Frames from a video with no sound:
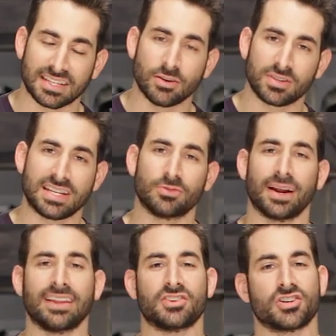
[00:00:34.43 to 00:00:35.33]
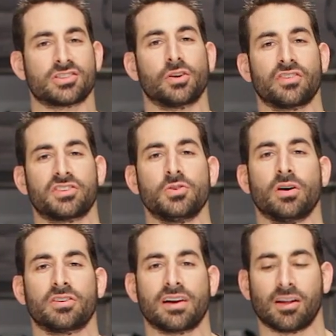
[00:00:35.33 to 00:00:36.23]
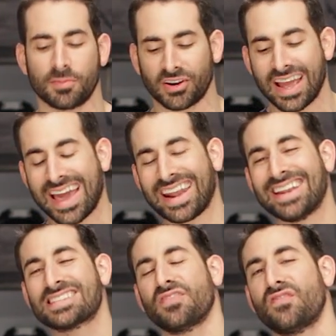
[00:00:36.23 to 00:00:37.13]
DOT rated, just over the $200 mark, and it is a